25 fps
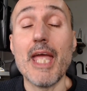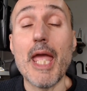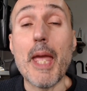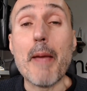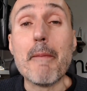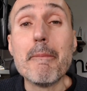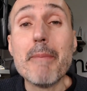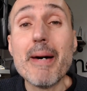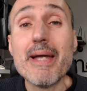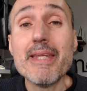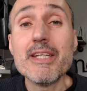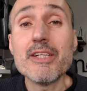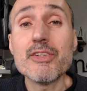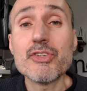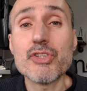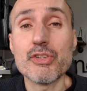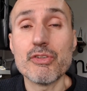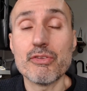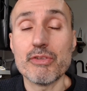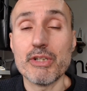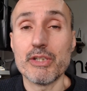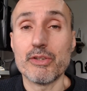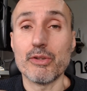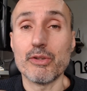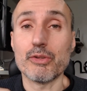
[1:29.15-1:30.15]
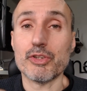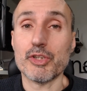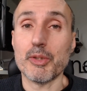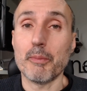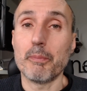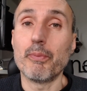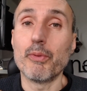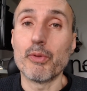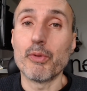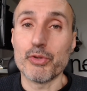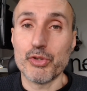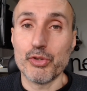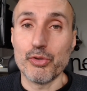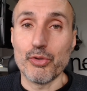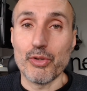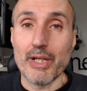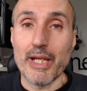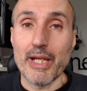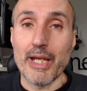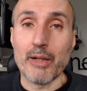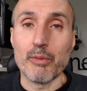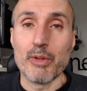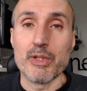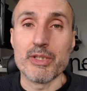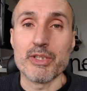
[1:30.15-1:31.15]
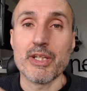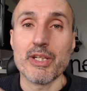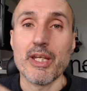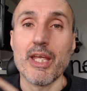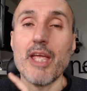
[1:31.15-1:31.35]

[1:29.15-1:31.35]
embedding generator supports your language.